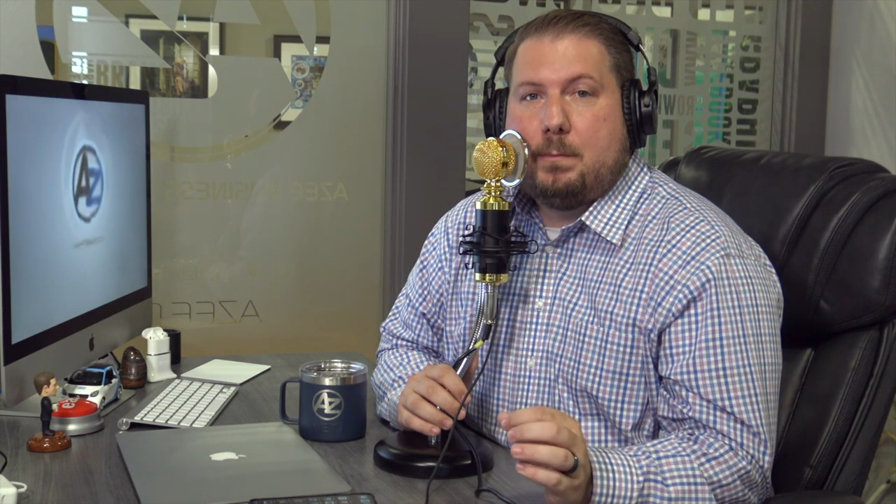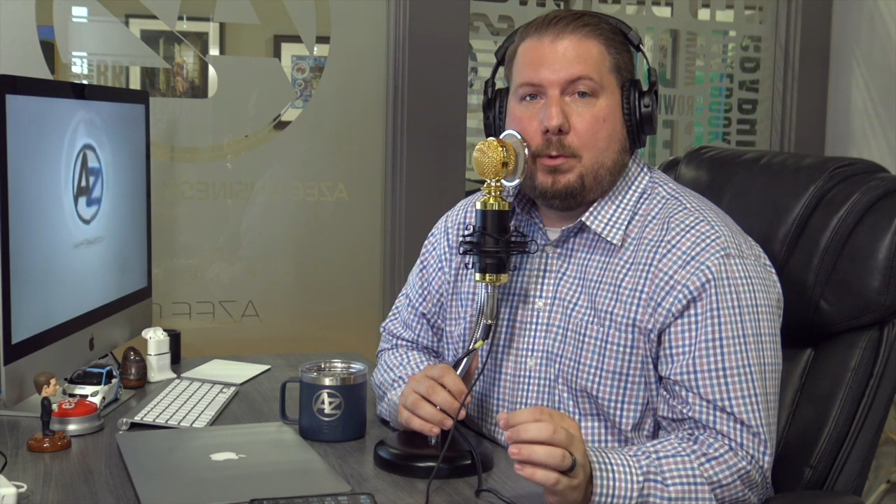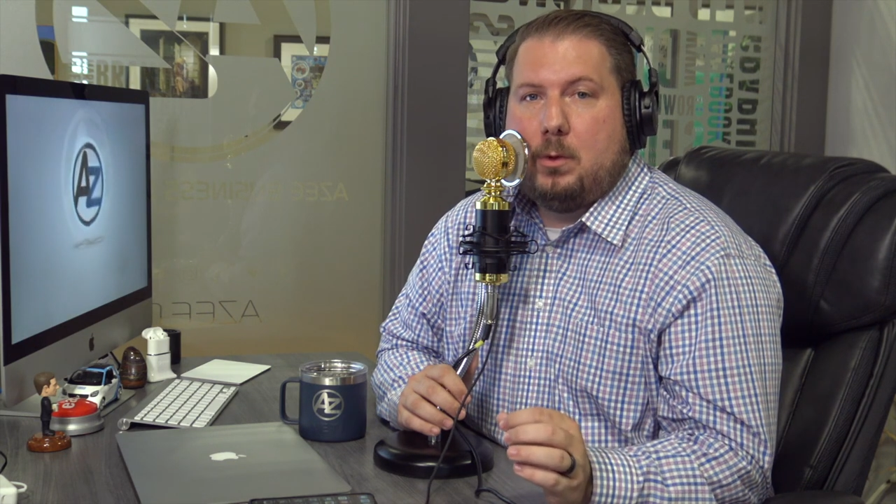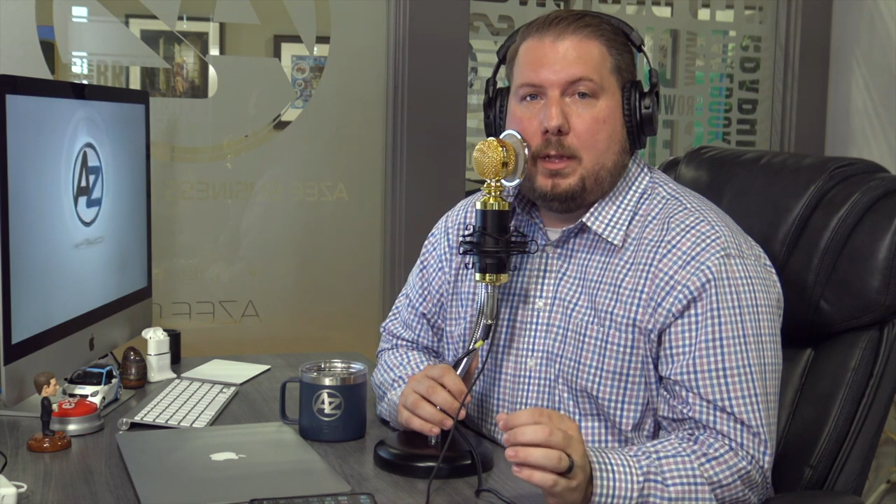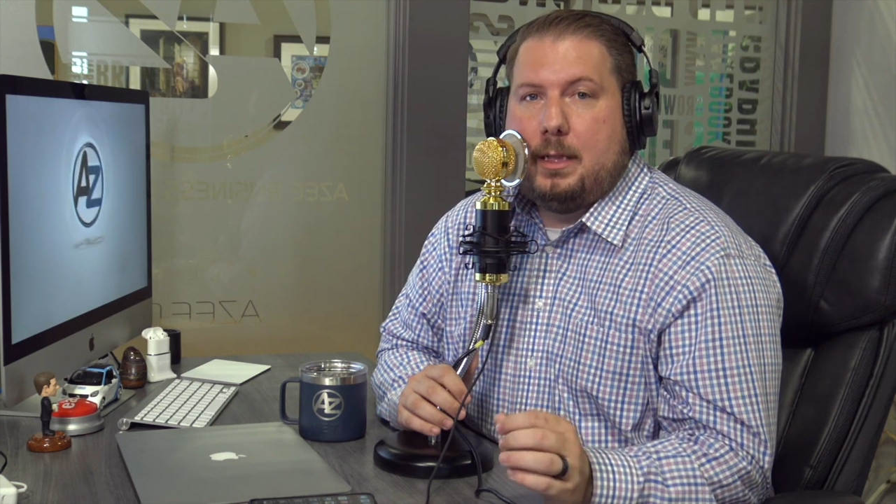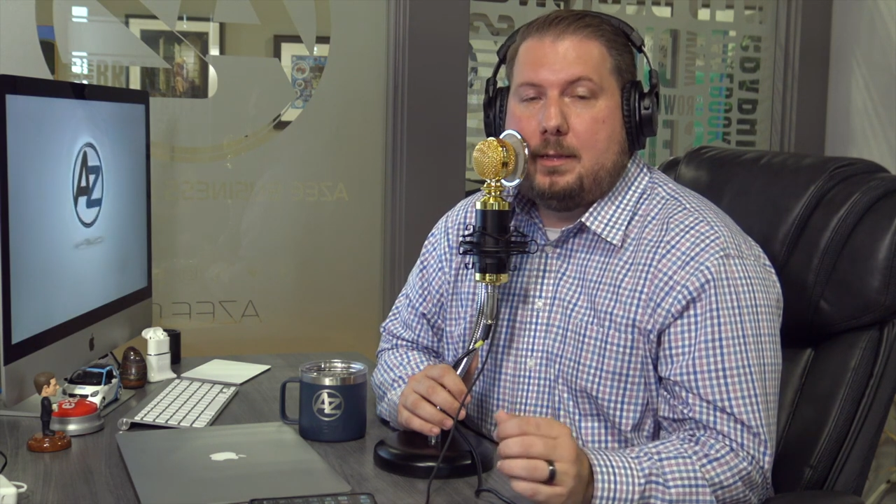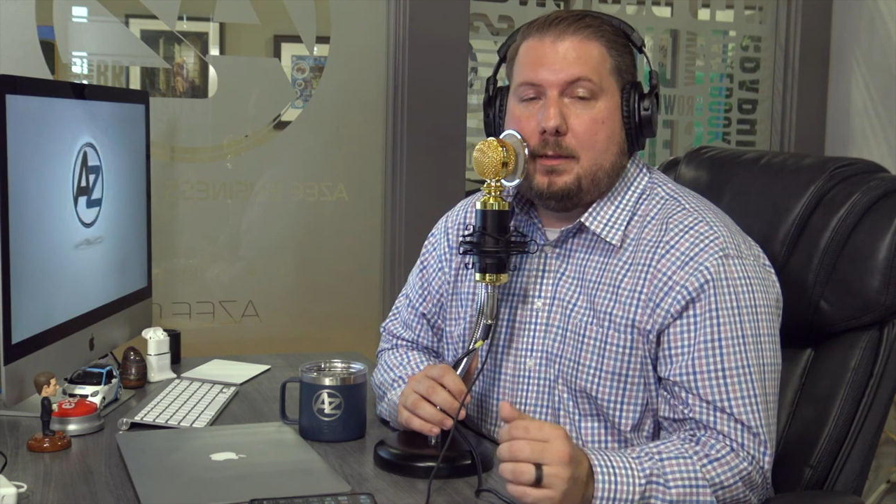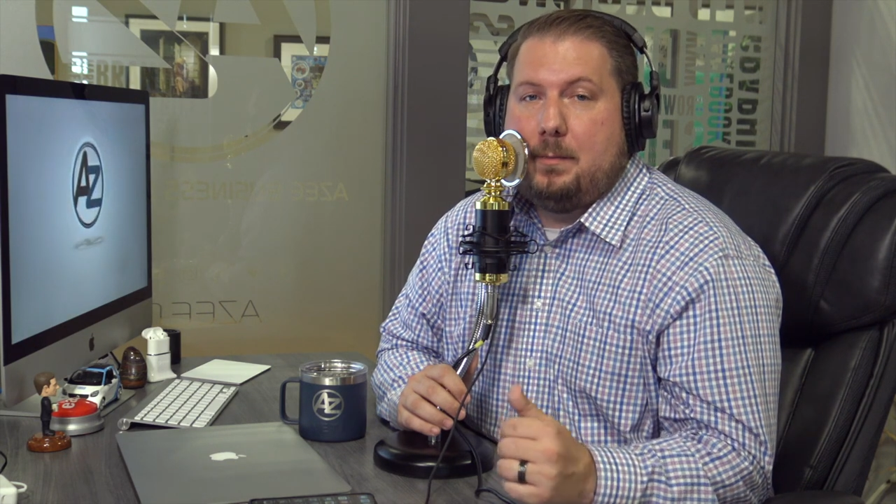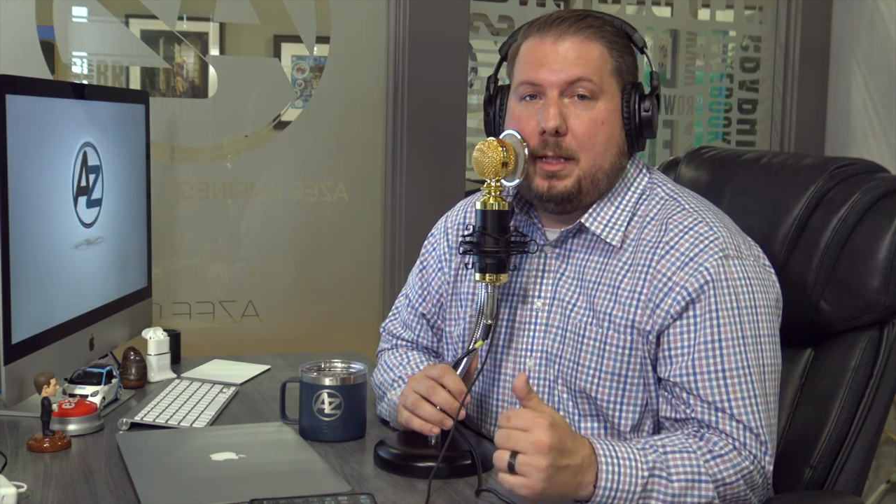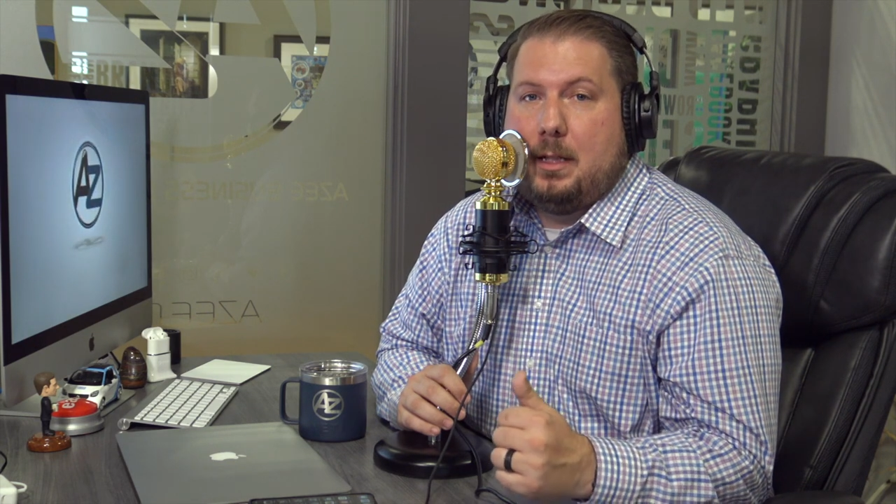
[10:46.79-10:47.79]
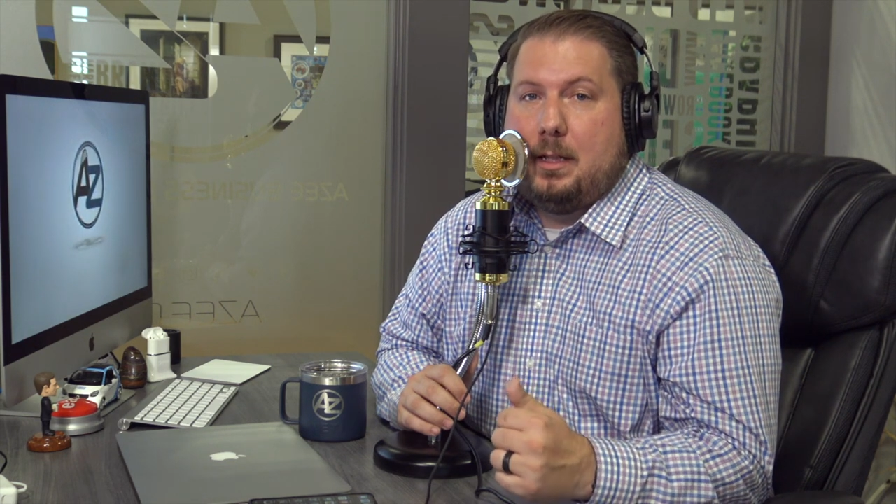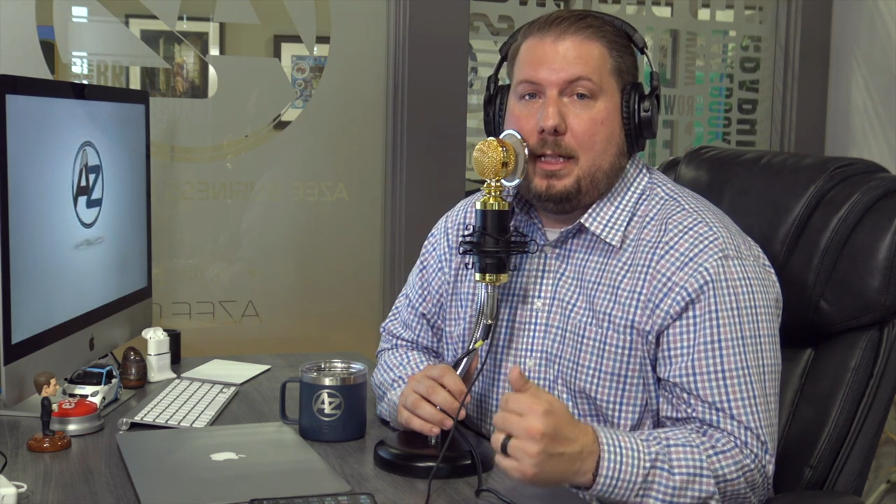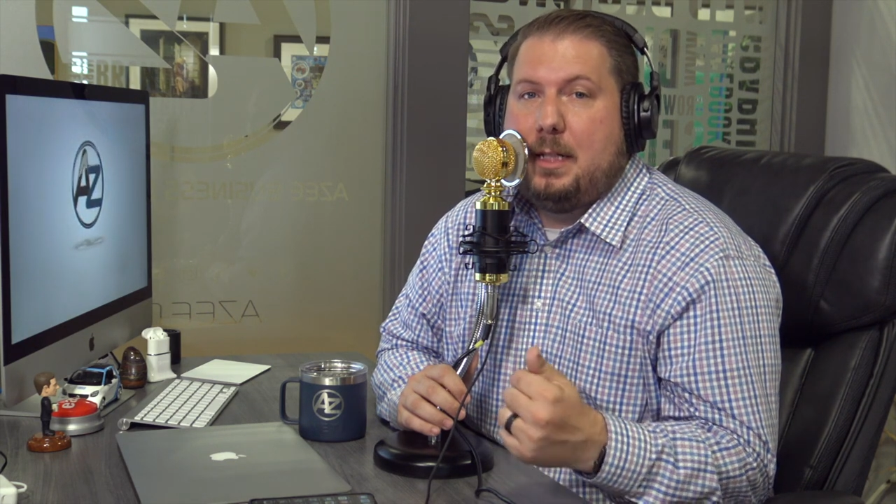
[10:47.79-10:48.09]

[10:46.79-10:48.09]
employees to be